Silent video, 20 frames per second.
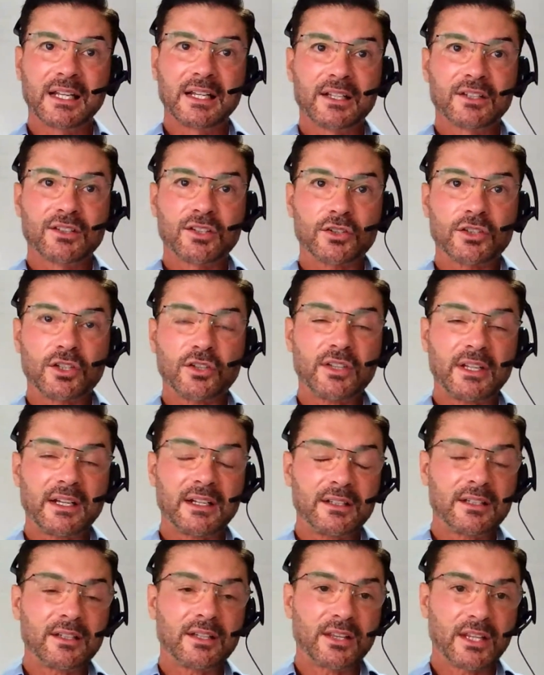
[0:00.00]
so those are
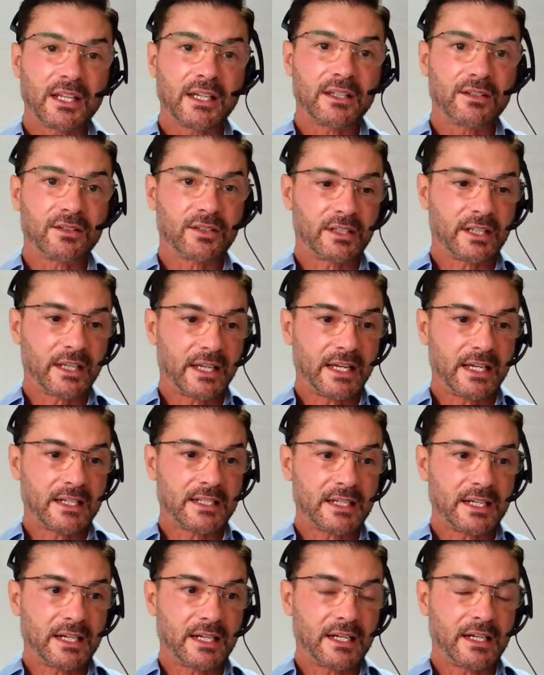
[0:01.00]
the things that
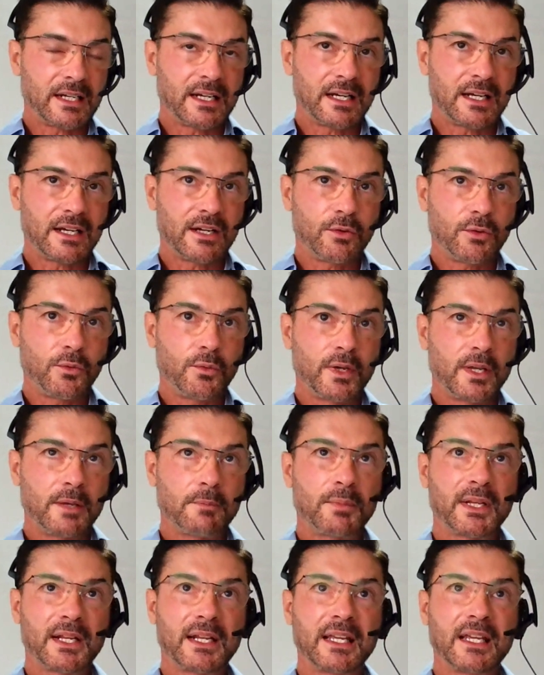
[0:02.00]
we
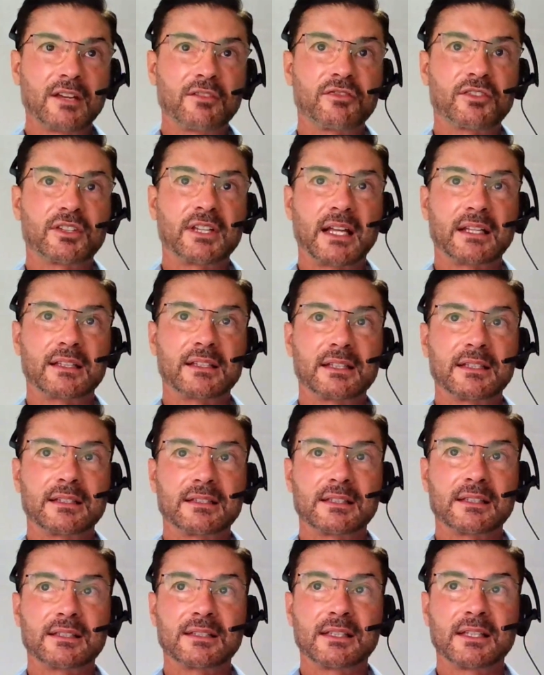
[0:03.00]
believe that this
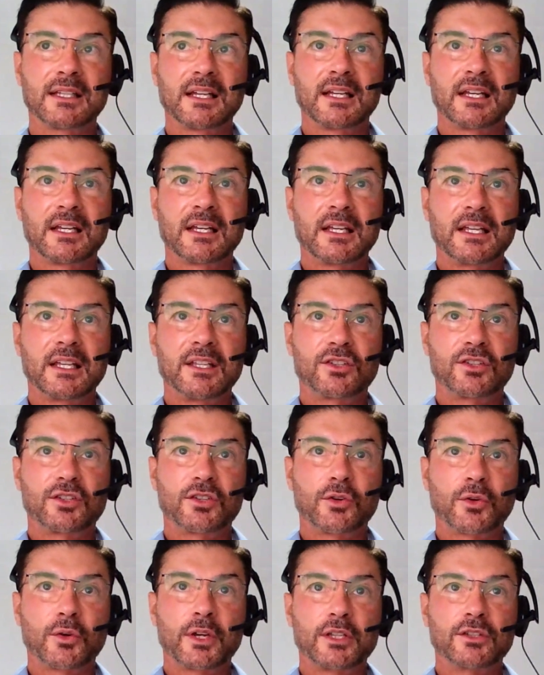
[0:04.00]
is
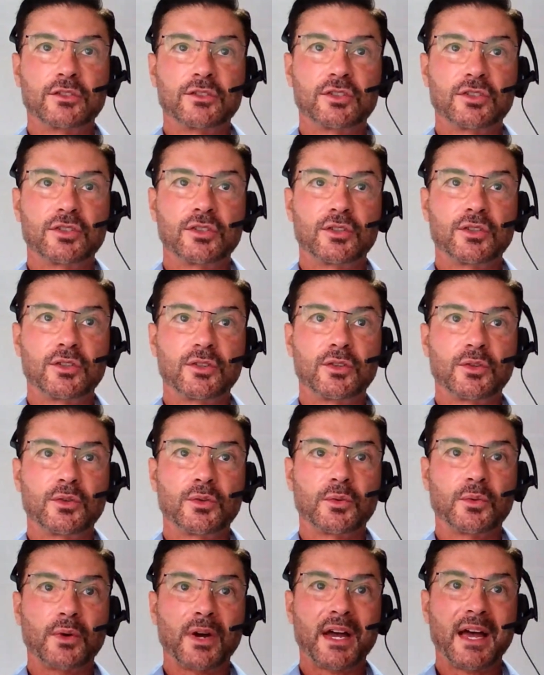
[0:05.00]
going
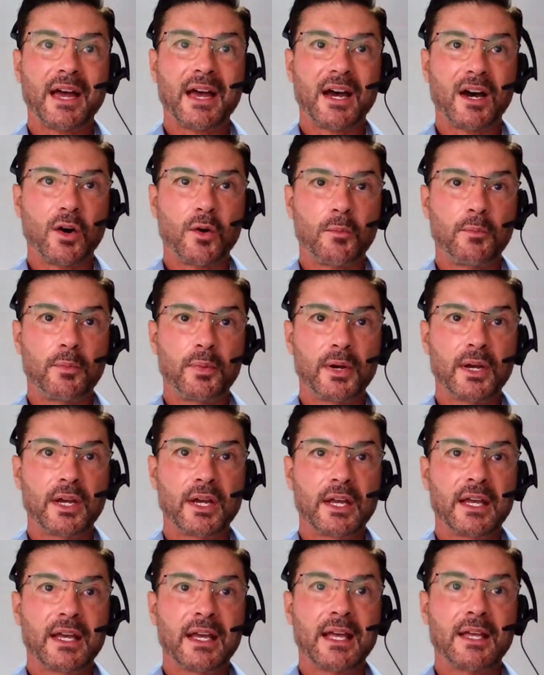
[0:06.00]
to help
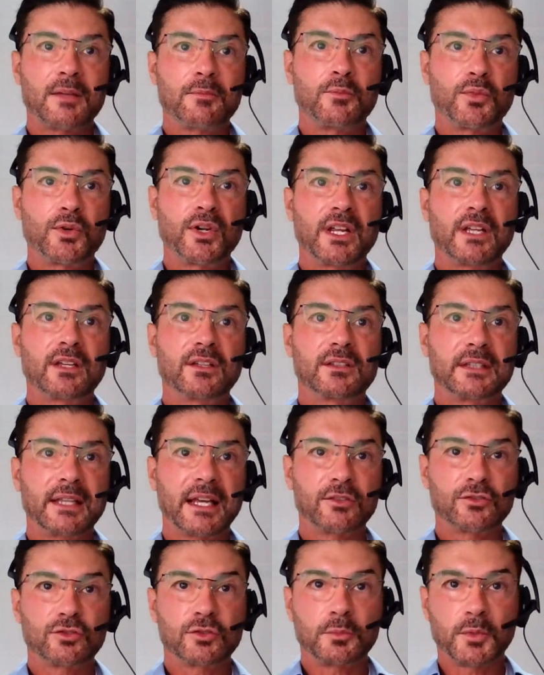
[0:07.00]
and bring
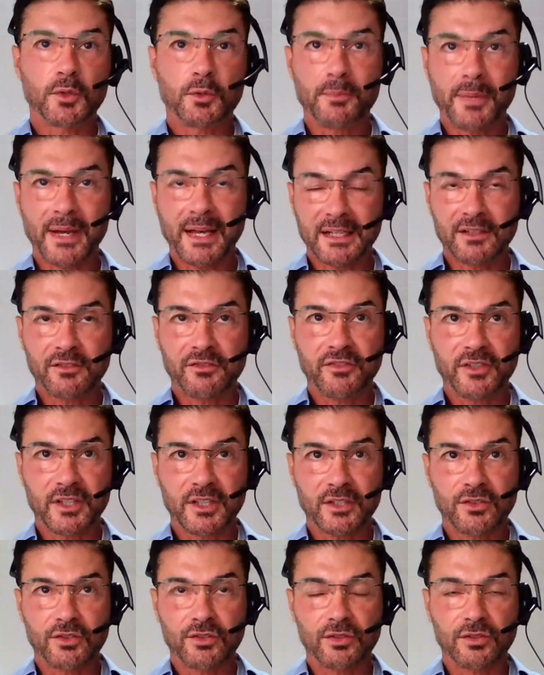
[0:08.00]
tangible
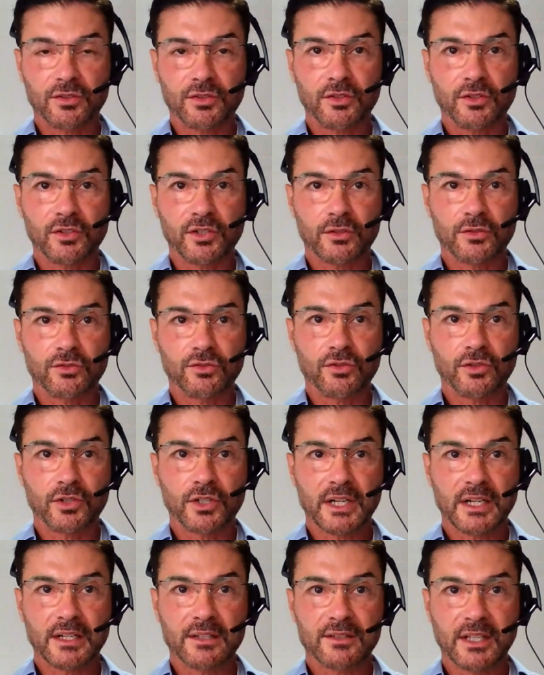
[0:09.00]
benefits to
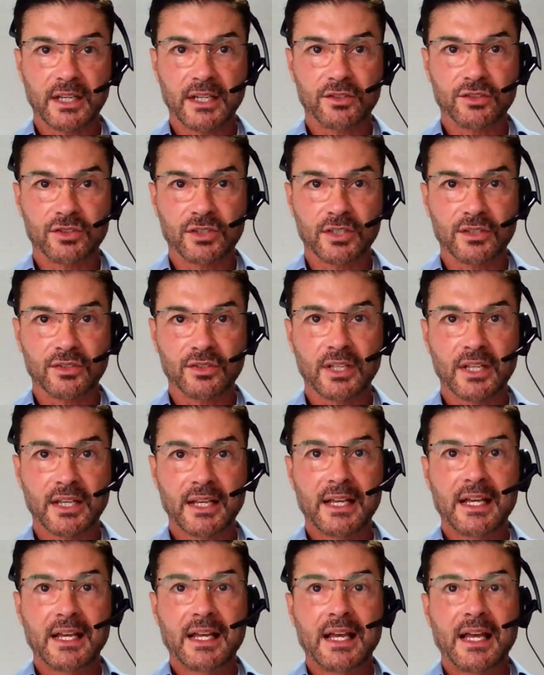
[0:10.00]
organizations.
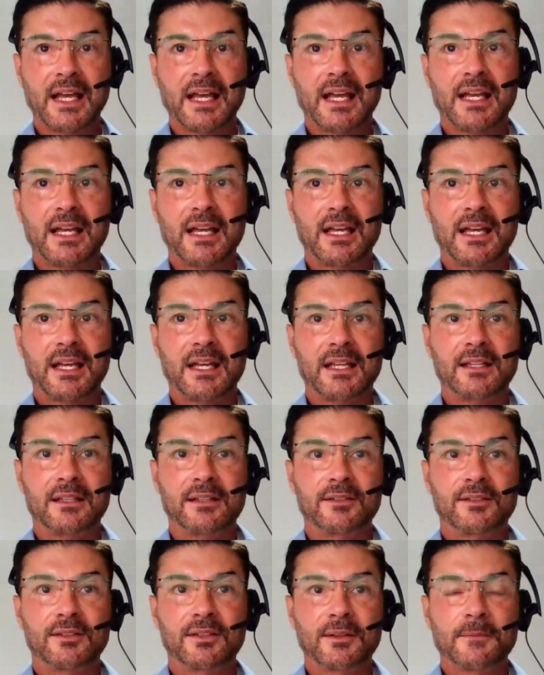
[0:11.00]

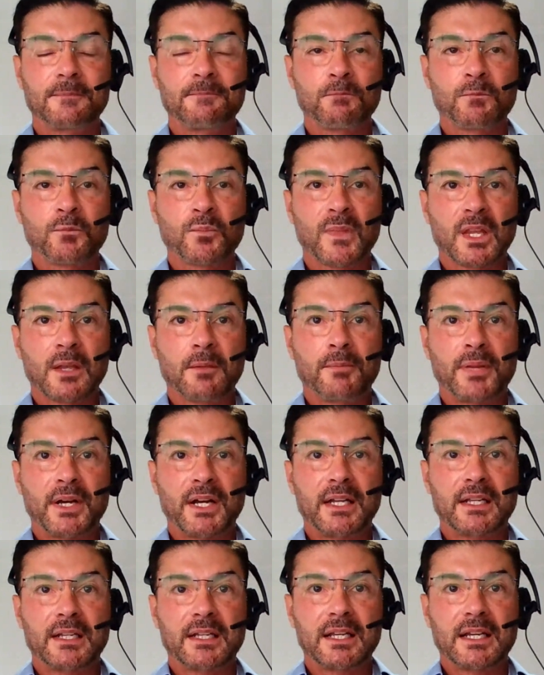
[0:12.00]

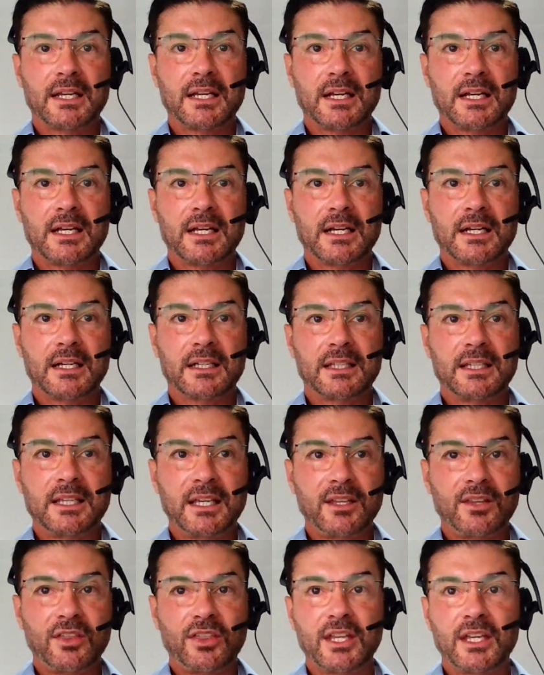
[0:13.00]
But a
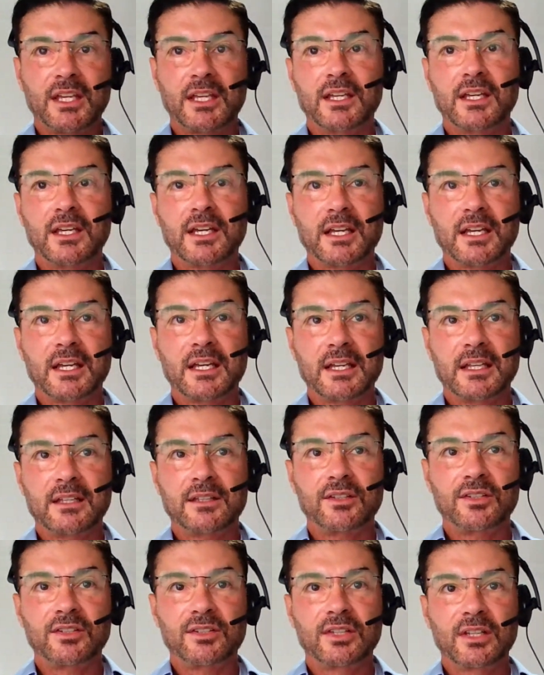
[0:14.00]
key thing
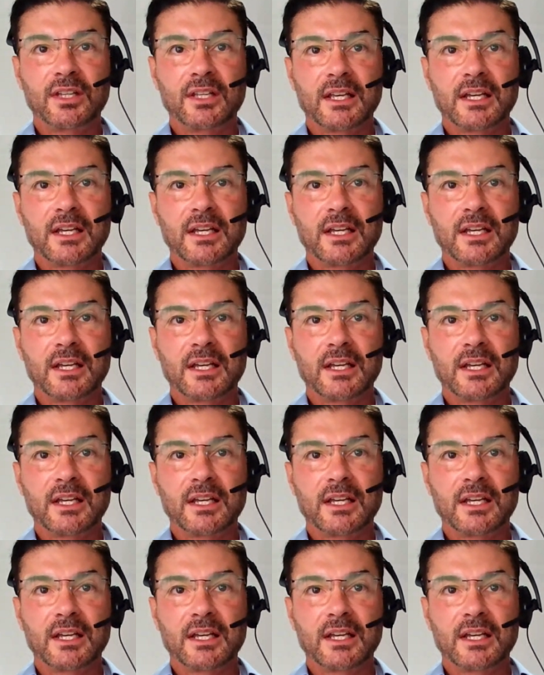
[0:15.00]
is